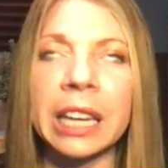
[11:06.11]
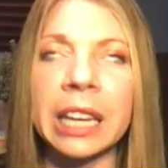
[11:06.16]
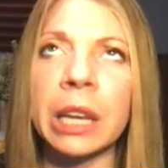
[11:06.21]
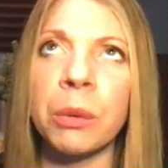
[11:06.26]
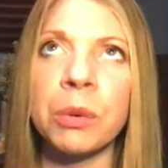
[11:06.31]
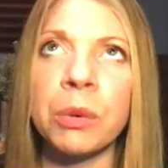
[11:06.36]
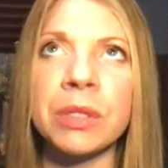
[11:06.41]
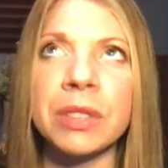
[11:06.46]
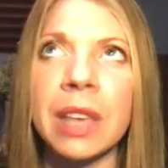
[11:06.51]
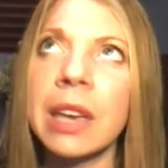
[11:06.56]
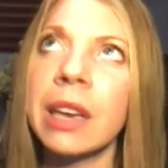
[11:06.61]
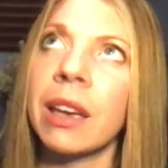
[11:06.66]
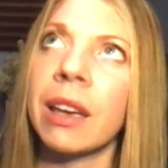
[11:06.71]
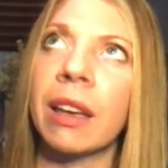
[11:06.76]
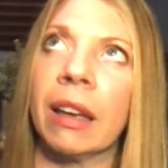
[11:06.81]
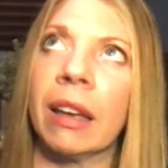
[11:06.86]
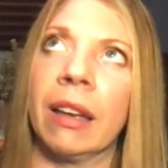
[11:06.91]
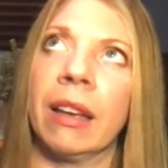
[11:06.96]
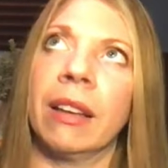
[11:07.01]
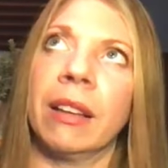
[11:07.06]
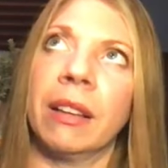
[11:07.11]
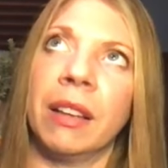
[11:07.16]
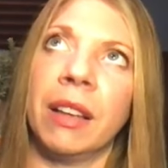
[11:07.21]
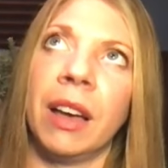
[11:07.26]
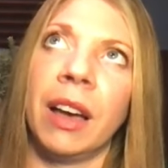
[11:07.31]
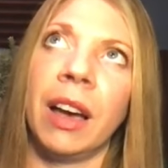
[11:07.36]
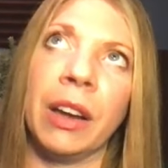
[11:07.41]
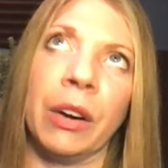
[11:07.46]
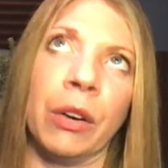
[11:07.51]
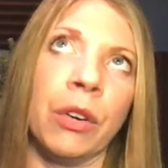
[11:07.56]
It was like,
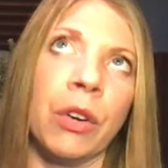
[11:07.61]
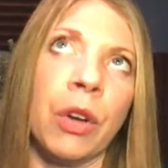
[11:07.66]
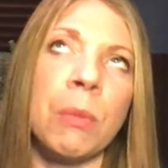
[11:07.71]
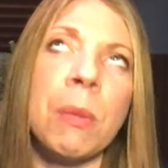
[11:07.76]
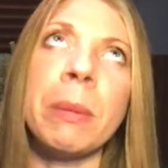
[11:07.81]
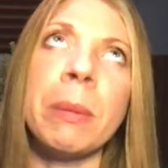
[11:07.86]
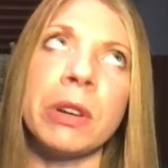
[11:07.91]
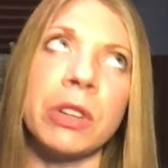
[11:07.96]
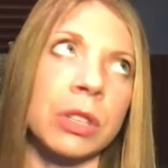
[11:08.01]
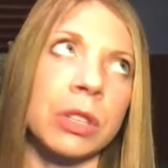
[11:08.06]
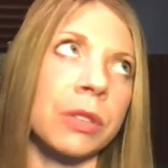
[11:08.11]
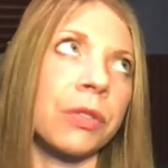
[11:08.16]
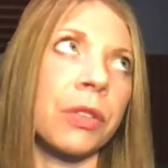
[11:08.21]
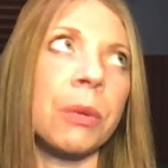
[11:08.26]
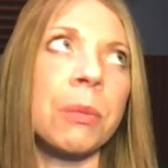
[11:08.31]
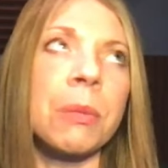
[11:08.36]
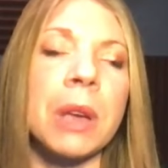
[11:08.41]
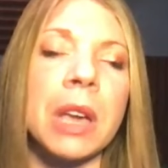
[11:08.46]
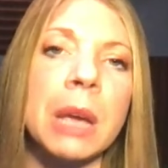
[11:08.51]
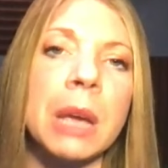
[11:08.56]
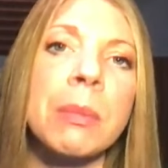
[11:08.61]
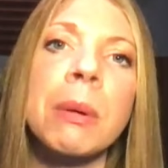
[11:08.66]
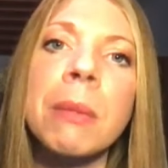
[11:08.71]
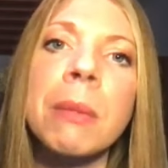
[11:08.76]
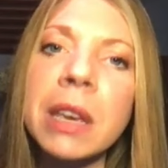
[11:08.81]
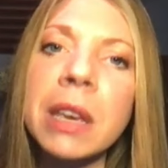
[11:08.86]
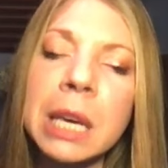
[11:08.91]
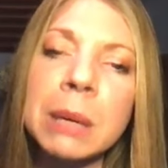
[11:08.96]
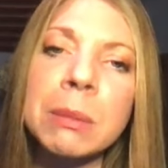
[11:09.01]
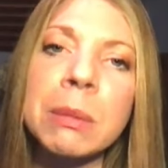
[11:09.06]
I don't know, maybe just for me, but
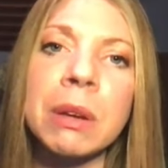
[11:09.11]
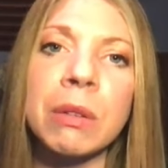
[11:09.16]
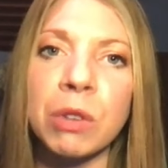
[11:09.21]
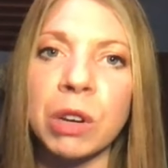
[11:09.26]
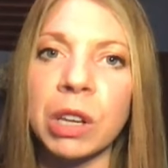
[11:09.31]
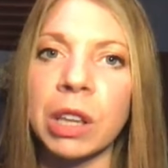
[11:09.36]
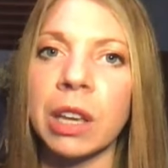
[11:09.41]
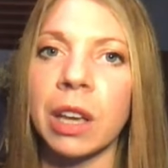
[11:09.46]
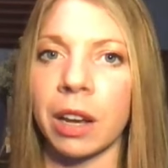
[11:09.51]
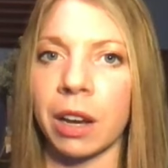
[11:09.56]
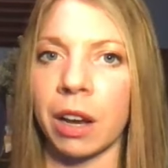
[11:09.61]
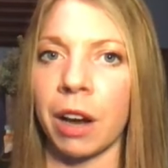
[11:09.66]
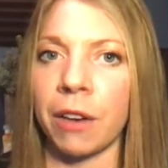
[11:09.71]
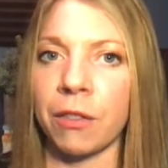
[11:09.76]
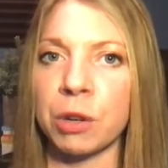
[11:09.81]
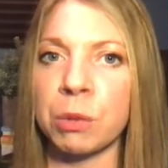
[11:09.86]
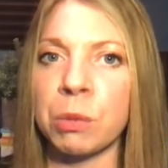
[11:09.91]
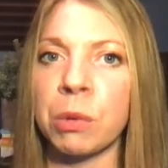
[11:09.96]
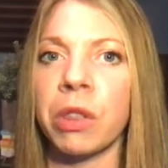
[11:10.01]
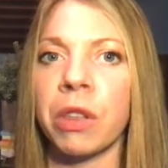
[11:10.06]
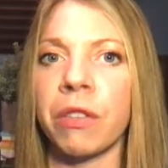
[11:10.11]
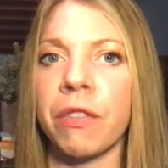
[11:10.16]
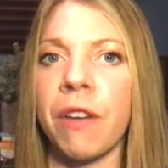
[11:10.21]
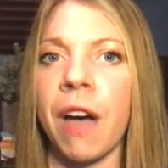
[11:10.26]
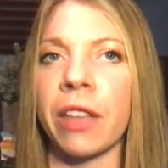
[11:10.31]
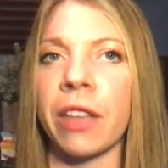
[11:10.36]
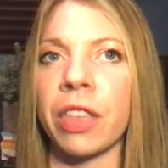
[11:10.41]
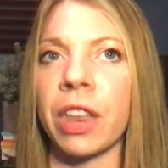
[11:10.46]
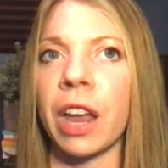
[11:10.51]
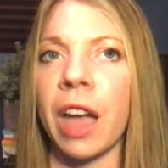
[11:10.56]
making me really uncomfortable. The
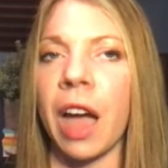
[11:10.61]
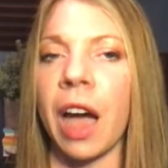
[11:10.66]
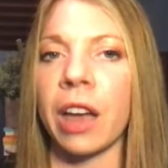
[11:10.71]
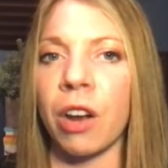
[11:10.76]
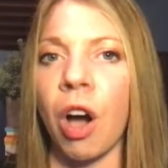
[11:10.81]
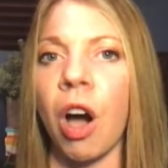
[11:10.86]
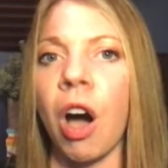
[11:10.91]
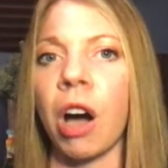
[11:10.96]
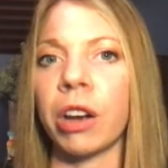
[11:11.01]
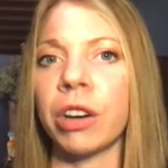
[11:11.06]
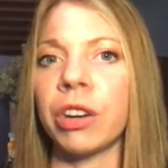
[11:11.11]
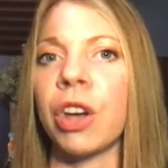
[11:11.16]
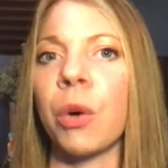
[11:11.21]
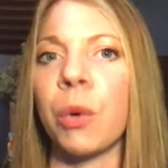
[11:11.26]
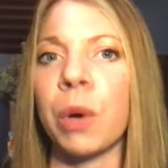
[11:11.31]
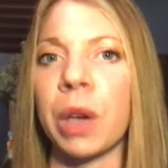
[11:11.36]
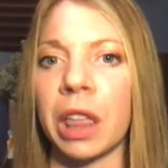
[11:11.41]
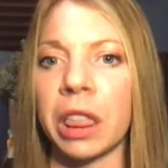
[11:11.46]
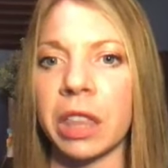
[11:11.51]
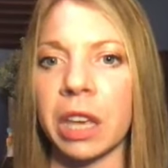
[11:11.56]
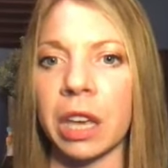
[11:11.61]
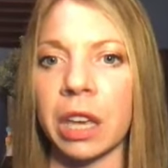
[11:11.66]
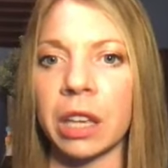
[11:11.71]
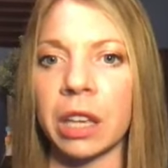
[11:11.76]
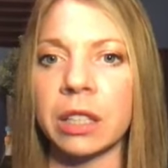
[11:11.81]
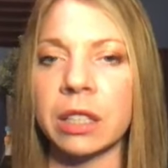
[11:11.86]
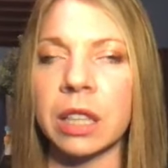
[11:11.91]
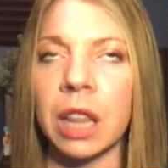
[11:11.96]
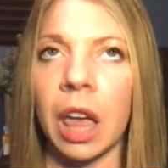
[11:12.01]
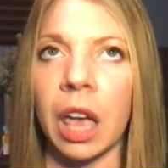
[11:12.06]
fact that I had ongoing
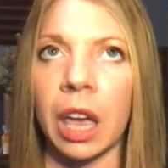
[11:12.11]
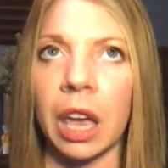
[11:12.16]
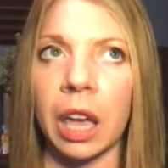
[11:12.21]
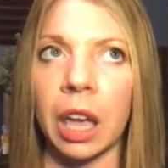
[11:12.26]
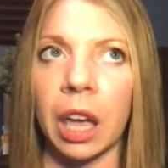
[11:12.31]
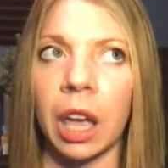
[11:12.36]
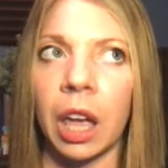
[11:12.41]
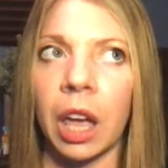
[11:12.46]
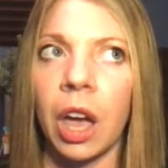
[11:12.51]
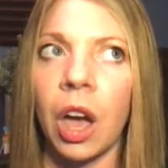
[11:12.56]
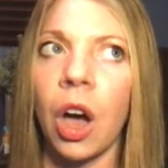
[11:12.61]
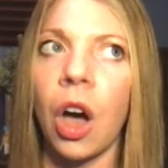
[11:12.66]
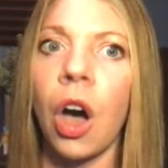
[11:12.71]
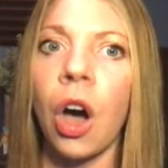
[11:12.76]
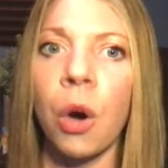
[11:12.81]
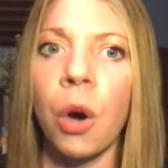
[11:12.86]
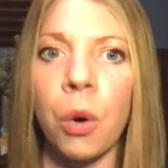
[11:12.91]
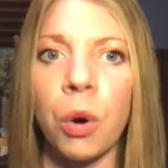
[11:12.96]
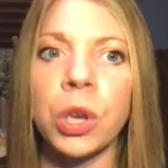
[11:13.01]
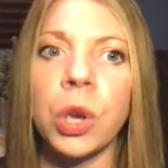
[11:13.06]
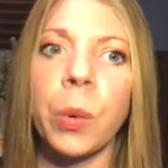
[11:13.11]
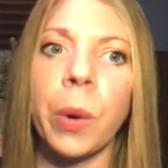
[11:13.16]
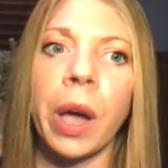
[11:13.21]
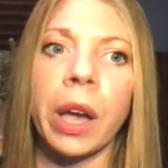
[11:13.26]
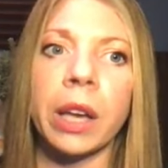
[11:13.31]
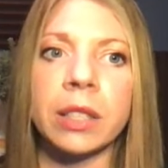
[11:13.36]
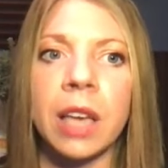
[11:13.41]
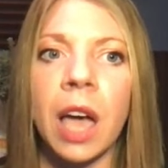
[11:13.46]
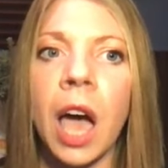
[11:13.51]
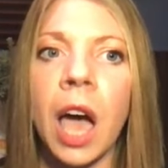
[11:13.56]
things like
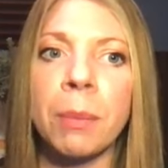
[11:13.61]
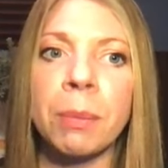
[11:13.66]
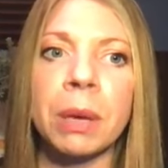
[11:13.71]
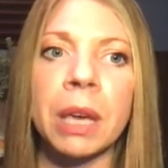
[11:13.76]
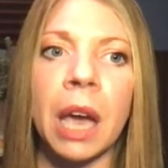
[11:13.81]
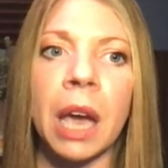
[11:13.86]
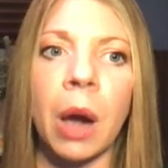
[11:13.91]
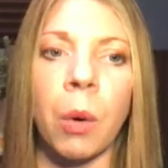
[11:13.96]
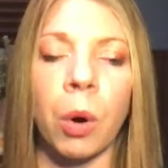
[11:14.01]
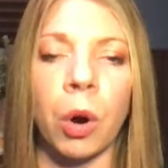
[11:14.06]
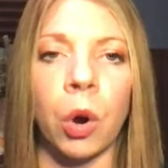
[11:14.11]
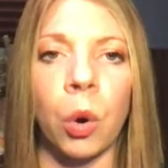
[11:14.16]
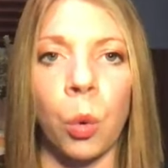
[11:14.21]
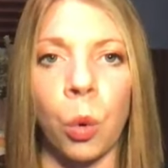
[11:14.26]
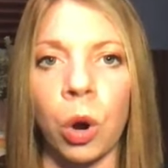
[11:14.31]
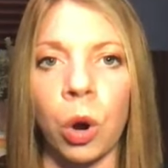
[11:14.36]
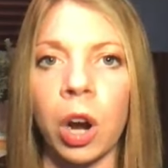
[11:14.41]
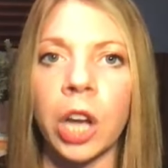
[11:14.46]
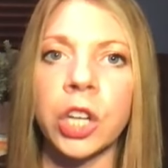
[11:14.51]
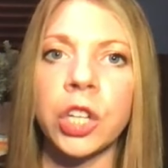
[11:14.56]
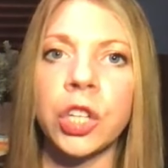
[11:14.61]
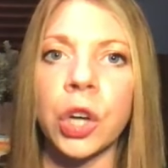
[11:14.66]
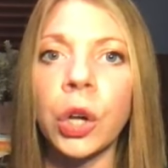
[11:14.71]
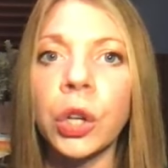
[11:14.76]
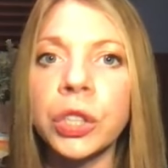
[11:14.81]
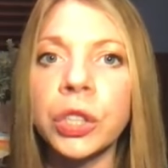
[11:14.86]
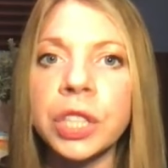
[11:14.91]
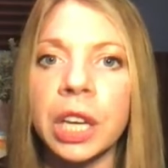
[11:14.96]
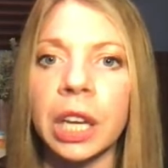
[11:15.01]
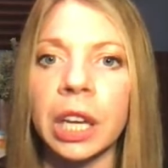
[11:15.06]
OOUX happy hour or
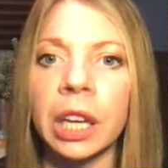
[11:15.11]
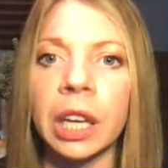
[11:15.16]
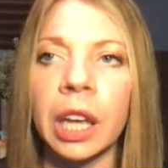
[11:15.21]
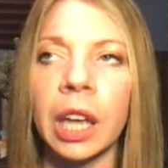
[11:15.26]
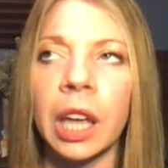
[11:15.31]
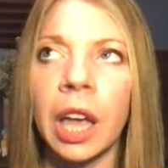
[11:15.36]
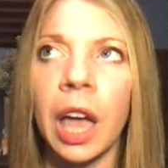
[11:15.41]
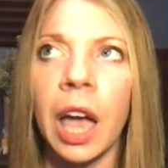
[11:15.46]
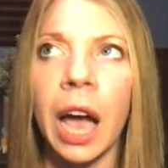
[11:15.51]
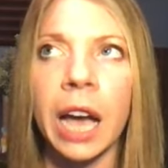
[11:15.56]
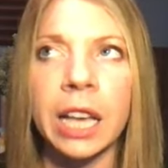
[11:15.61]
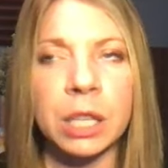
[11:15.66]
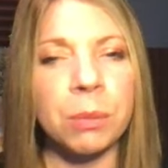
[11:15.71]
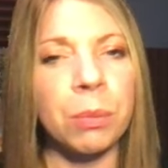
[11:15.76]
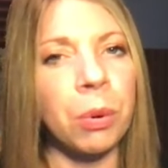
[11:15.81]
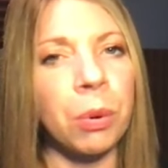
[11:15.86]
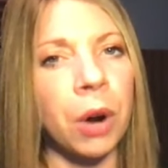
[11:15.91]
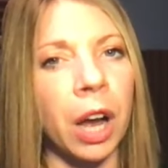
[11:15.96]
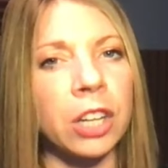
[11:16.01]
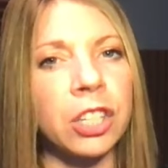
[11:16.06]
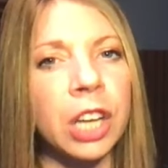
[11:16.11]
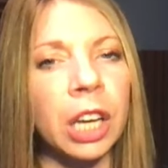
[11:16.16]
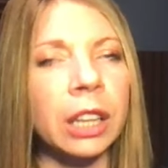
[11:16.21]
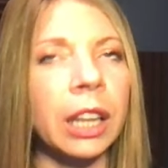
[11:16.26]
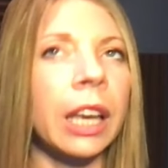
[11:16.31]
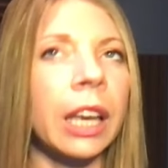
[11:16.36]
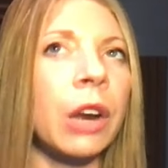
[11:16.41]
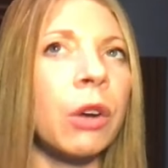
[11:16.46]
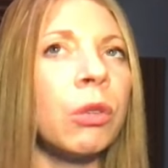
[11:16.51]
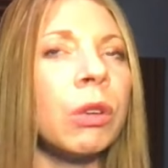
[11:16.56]
adulting as a project.
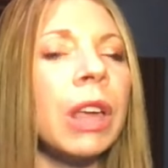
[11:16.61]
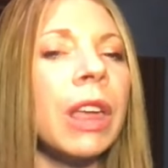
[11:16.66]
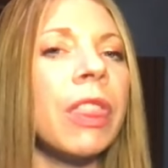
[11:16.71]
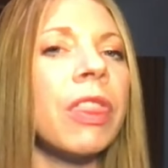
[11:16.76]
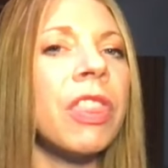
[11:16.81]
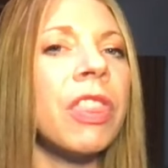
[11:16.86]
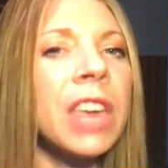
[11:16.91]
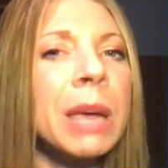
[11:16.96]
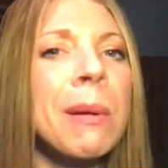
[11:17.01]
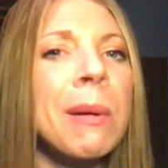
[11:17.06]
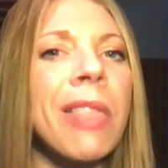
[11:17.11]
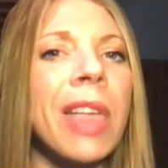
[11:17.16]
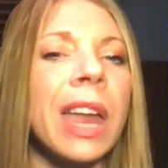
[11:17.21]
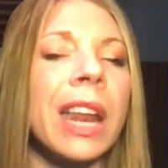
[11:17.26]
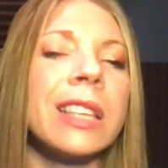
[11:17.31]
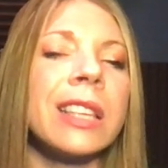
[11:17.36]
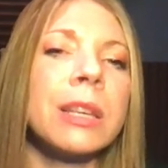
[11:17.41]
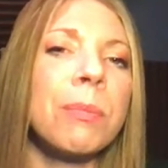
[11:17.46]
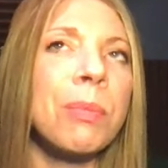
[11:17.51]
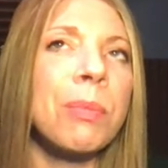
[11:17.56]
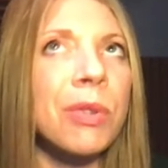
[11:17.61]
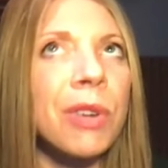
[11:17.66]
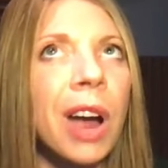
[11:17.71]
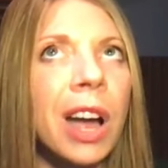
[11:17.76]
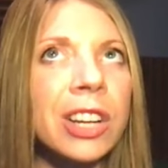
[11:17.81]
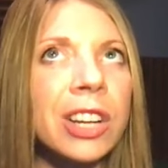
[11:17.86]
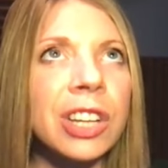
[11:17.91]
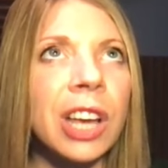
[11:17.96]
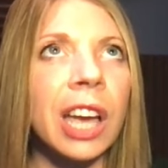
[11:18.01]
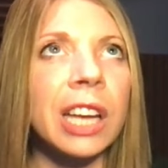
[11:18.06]
Like I don't really think about that as a
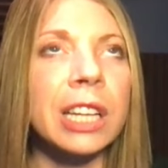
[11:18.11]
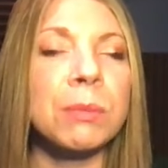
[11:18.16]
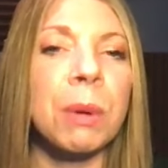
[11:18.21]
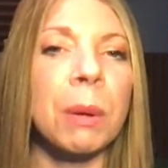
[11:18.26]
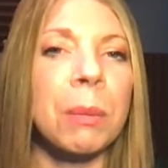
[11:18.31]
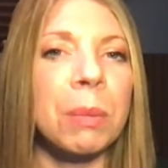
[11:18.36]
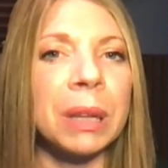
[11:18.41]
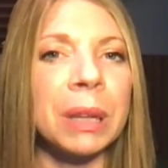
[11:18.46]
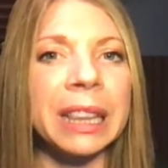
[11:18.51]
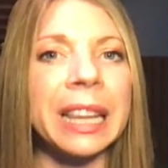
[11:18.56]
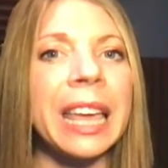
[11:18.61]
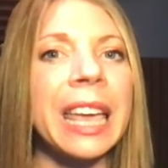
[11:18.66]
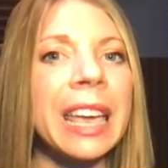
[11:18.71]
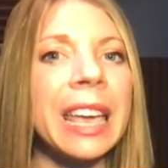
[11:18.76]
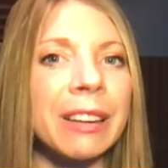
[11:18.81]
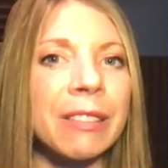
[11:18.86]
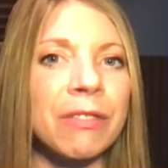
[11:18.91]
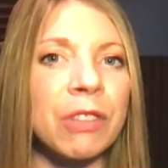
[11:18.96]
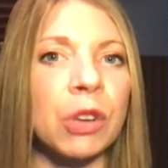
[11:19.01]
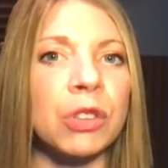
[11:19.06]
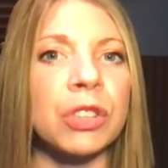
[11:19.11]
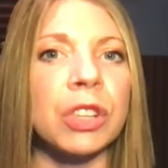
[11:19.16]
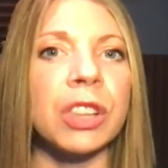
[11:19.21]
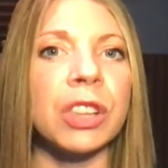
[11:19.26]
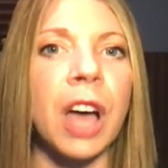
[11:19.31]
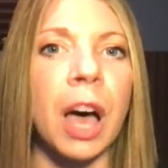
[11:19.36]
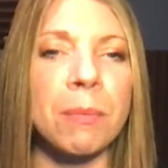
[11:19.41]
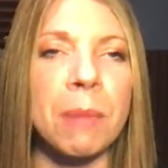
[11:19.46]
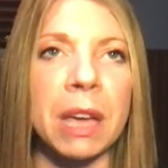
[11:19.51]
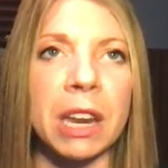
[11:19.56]
project, but plan feels a
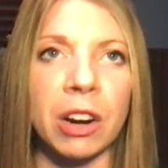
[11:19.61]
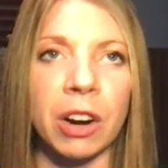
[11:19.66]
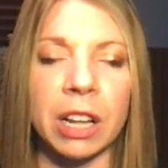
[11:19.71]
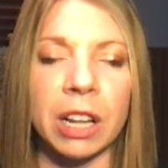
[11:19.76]
lot better.